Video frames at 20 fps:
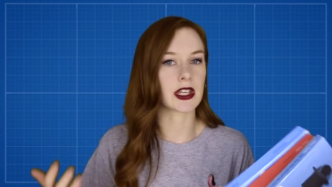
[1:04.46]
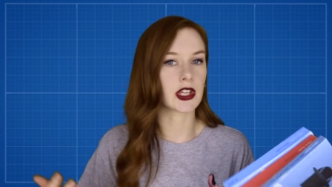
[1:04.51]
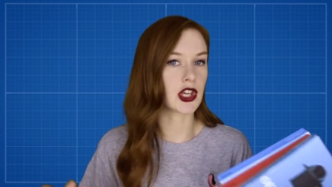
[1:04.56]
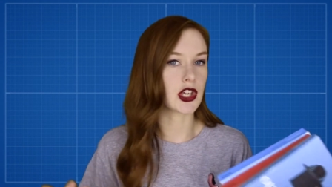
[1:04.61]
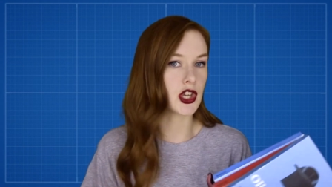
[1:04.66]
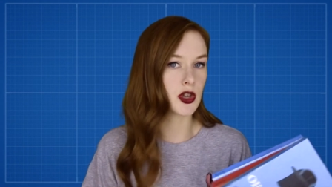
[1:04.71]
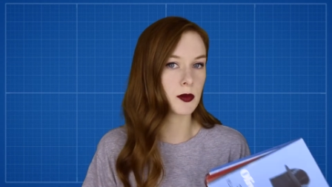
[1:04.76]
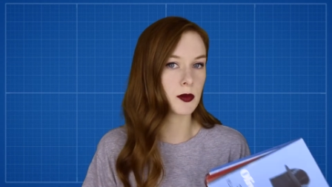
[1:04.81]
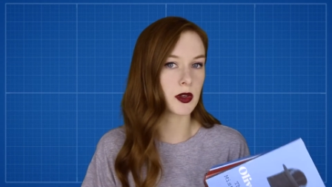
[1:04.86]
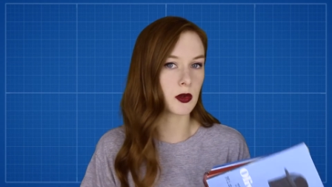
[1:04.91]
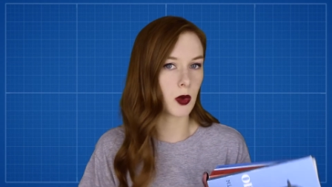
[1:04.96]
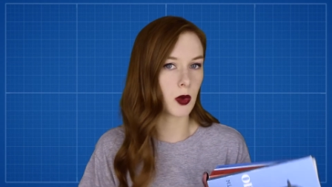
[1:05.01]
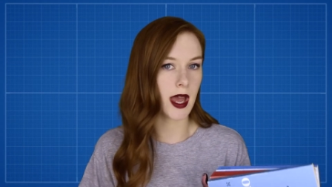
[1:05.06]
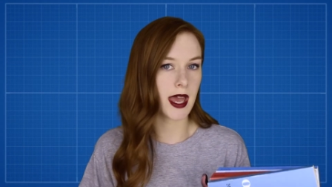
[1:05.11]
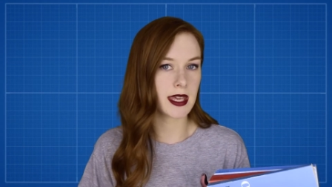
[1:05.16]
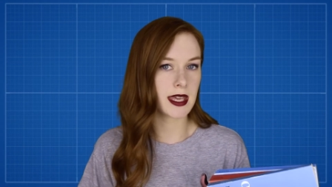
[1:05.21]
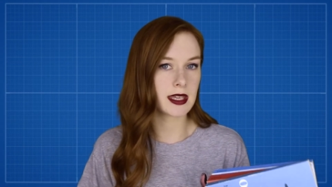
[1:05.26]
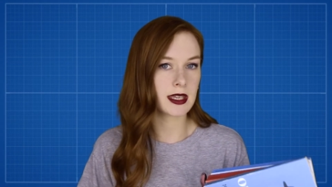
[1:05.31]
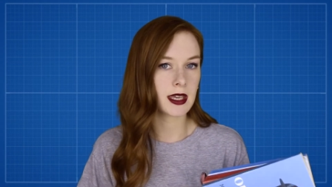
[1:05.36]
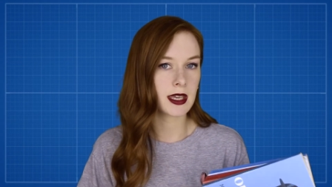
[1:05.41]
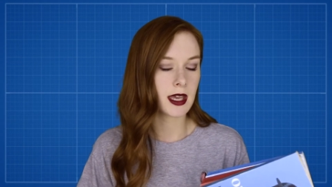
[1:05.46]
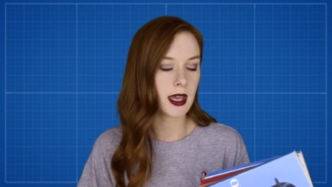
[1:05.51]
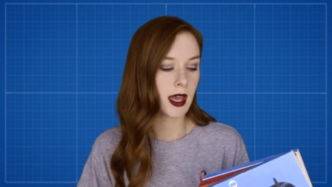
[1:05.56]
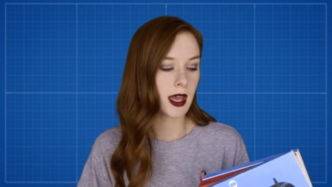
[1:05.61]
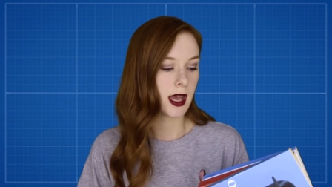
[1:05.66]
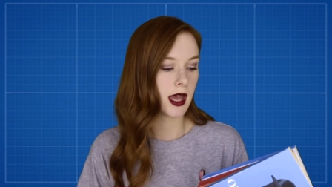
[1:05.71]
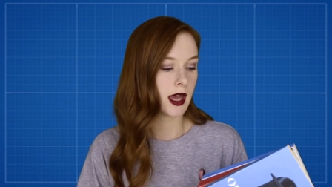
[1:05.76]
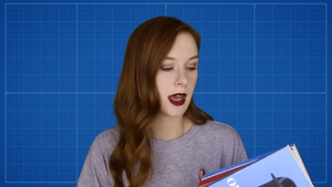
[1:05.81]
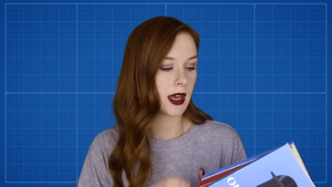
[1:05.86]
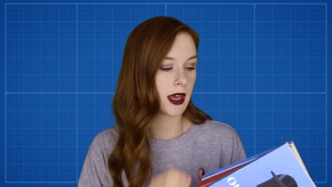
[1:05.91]
human way
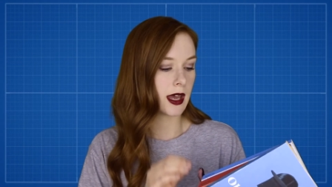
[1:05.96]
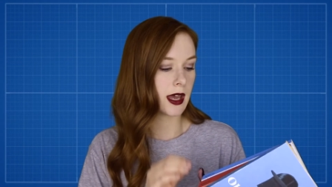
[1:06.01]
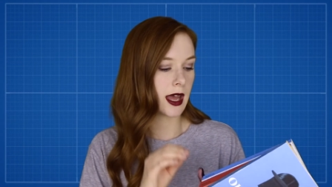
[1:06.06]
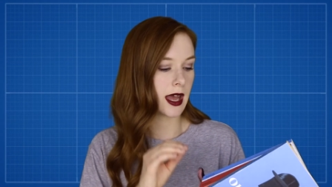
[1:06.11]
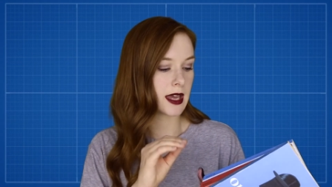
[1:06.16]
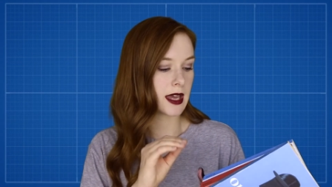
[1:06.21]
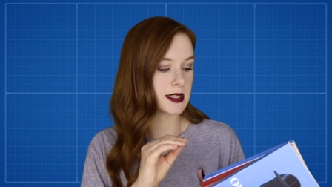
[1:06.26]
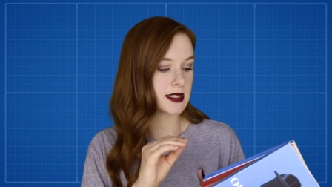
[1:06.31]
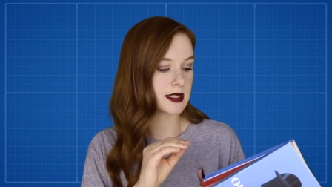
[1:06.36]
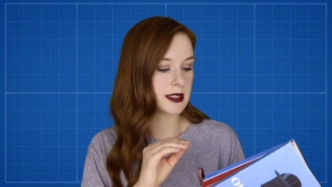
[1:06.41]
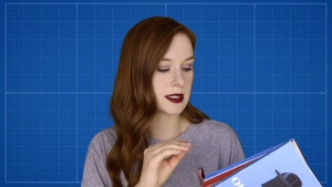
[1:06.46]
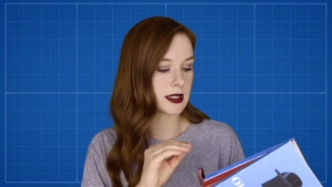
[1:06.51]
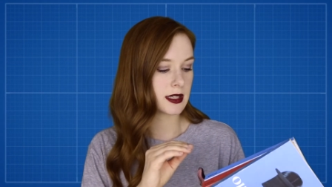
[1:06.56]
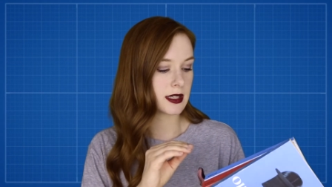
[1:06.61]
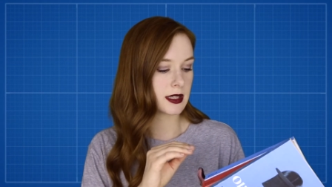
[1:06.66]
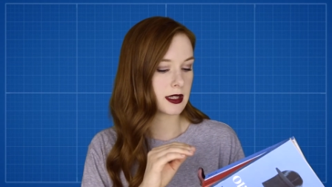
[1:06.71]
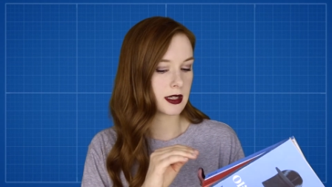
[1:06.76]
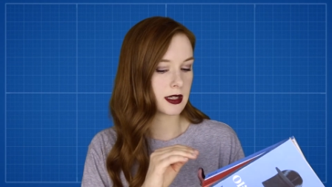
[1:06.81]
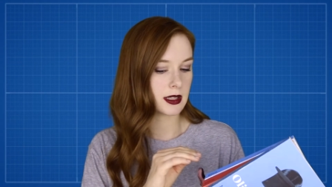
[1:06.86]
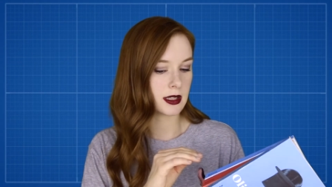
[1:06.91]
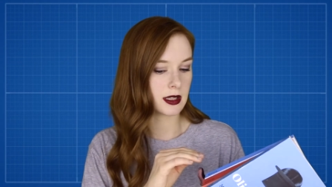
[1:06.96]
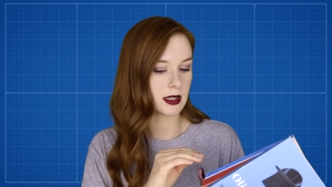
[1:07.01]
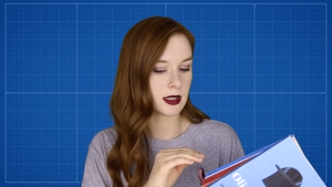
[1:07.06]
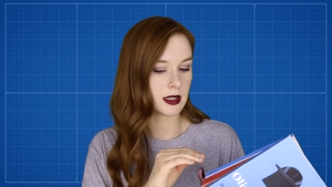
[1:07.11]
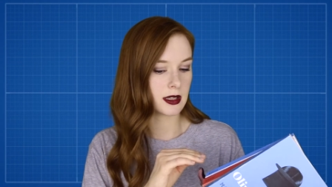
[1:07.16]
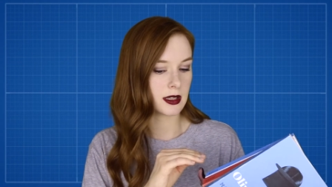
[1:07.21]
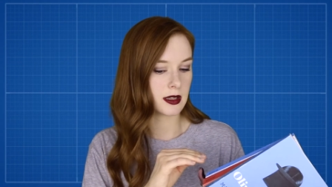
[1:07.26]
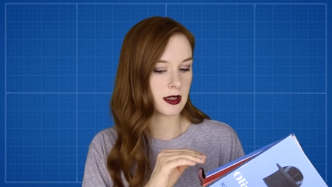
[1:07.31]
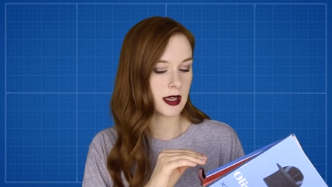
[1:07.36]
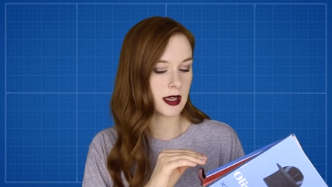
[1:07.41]
and
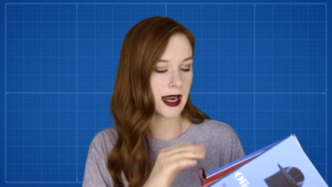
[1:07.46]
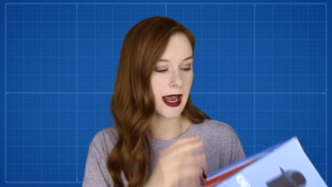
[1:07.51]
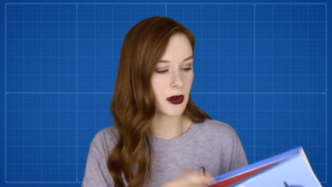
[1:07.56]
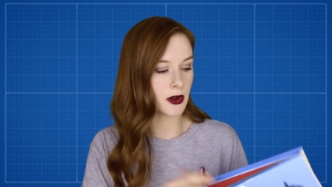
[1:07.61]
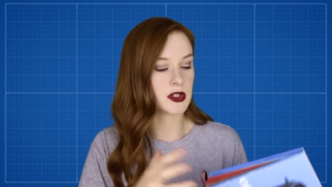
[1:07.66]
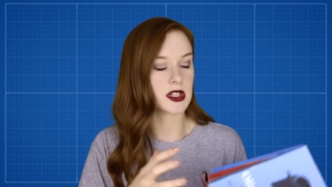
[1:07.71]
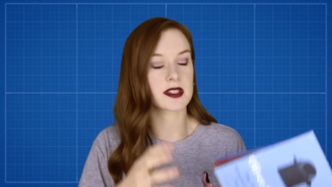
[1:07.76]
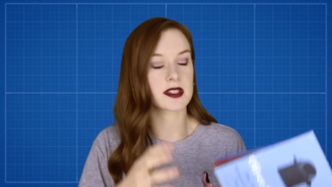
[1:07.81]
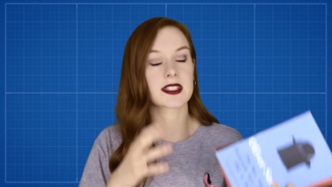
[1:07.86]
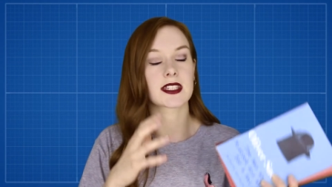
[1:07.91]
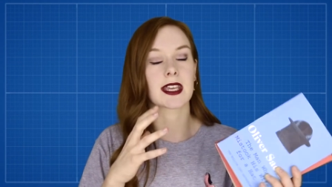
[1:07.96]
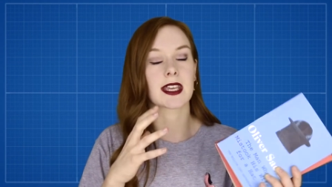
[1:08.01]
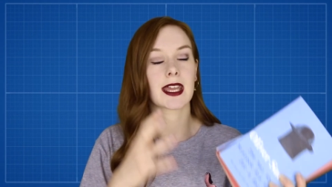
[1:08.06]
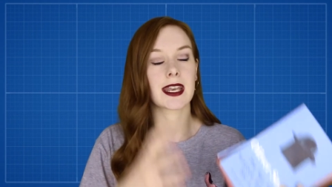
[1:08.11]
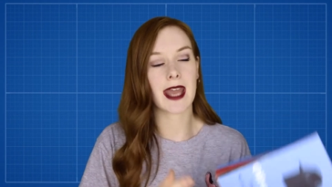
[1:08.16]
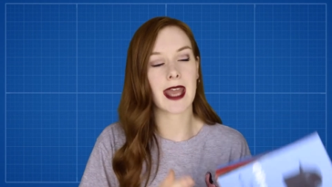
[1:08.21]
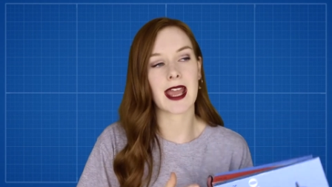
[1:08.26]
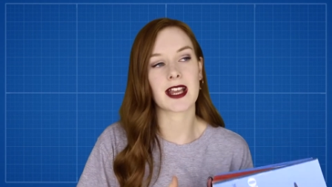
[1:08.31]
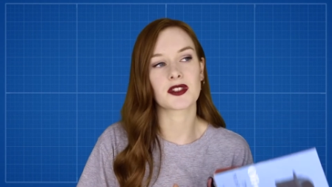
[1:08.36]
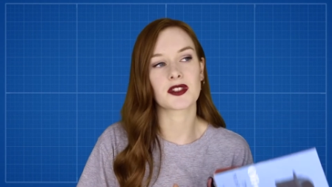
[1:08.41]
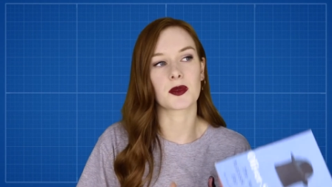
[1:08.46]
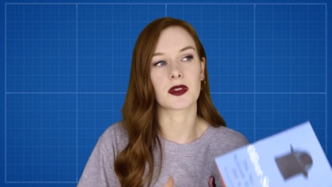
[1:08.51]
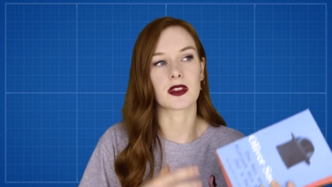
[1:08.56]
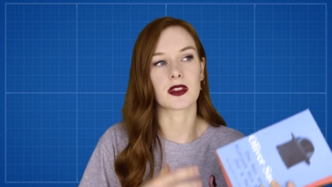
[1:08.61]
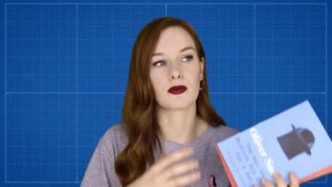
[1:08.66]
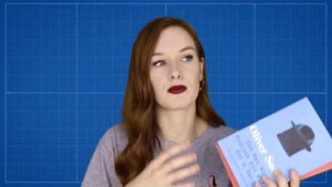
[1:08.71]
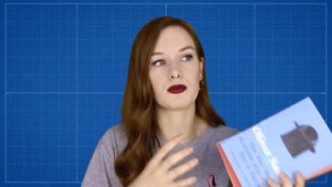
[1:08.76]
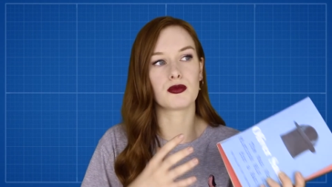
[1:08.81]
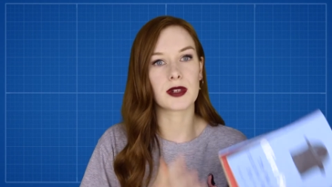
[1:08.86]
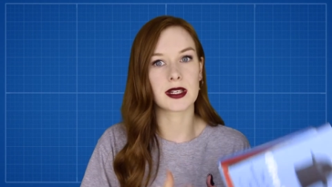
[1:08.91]
allows us to connect with the
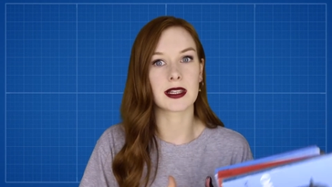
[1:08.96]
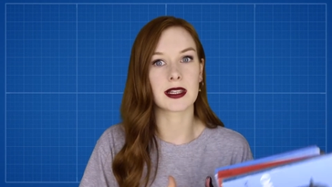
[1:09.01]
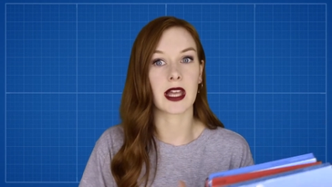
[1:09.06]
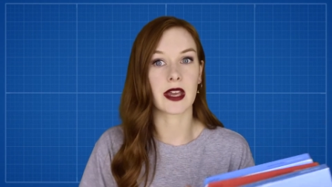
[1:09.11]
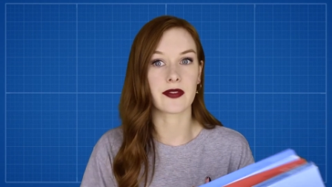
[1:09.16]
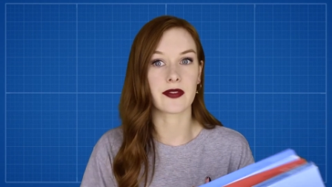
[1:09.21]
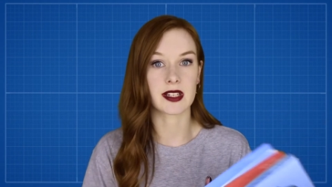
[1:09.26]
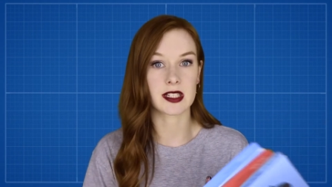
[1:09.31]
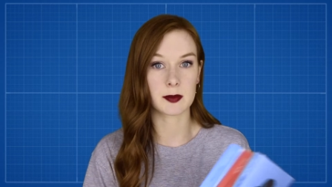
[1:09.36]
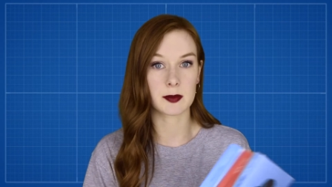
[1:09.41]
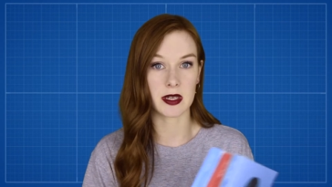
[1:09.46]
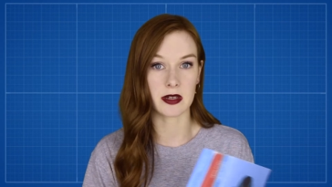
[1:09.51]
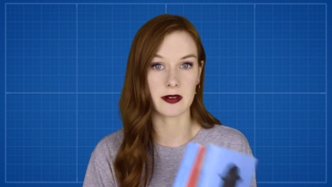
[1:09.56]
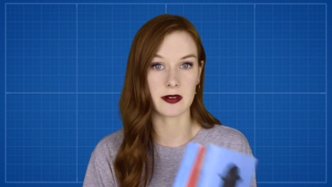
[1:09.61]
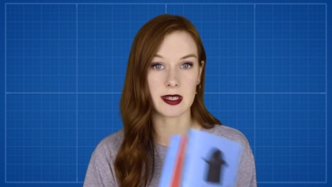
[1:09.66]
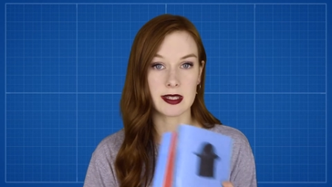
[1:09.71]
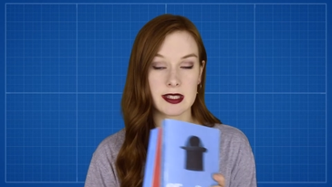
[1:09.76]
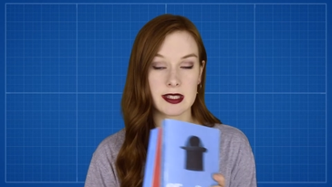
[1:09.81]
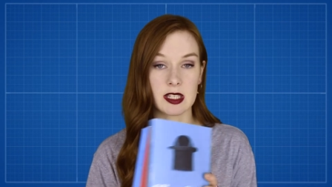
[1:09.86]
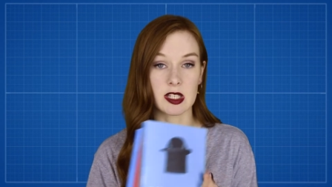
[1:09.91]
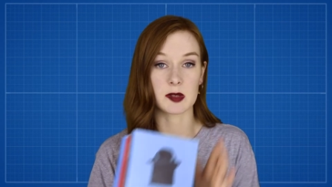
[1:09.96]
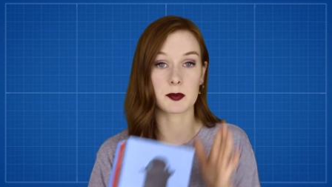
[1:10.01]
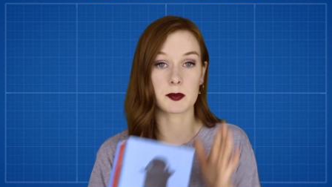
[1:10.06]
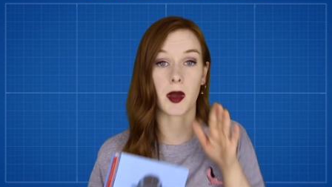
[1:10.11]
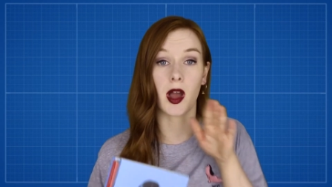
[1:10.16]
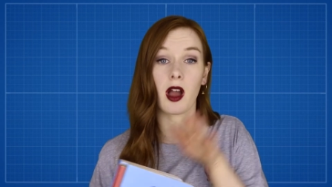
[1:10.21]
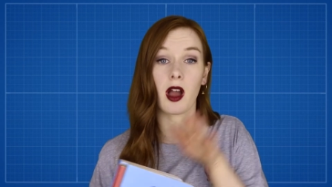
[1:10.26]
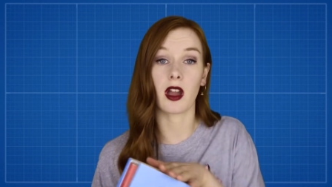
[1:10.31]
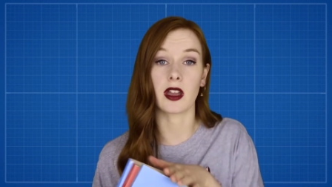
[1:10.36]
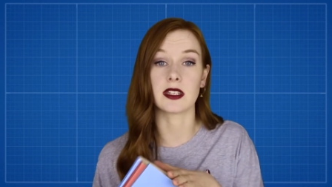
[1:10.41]
real life experiences
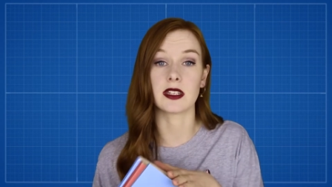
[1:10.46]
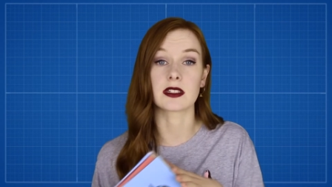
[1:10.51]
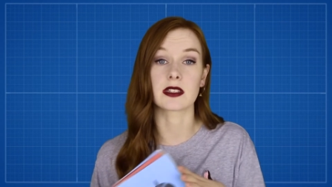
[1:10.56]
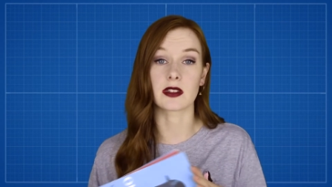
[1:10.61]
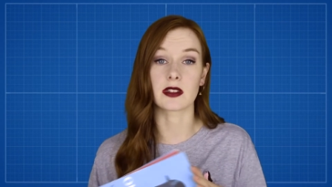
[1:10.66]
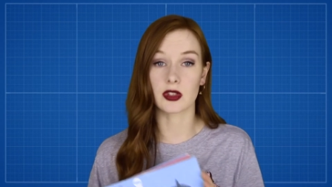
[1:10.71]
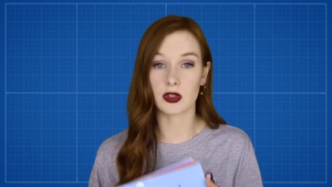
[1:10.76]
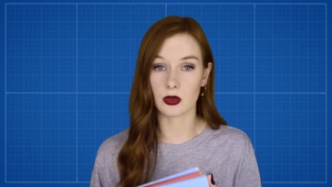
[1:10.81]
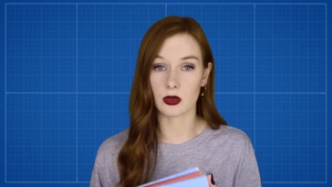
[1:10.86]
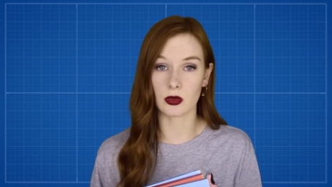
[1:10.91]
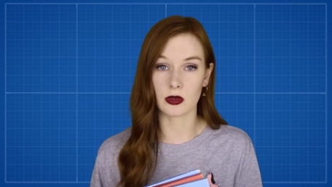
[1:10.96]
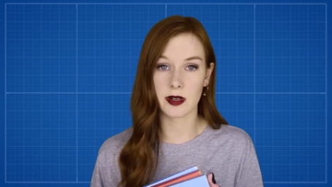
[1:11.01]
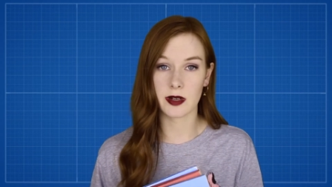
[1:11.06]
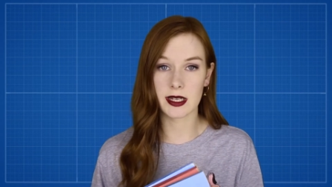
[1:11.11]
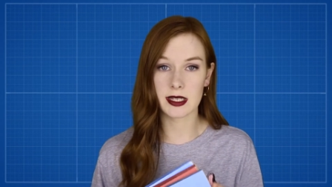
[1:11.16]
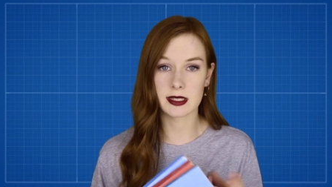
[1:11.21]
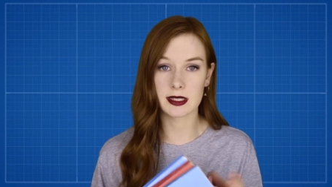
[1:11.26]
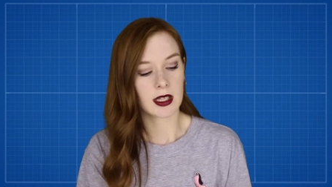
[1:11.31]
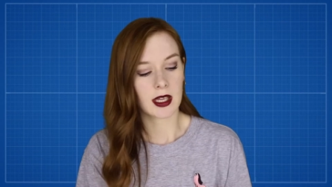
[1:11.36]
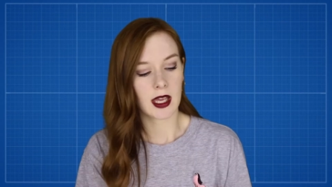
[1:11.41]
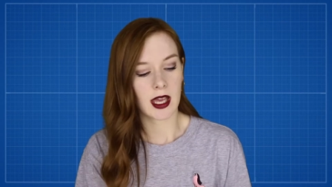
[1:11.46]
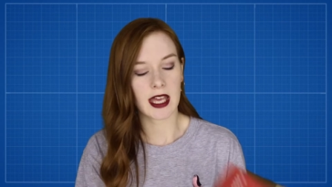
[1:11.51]
behind the stories.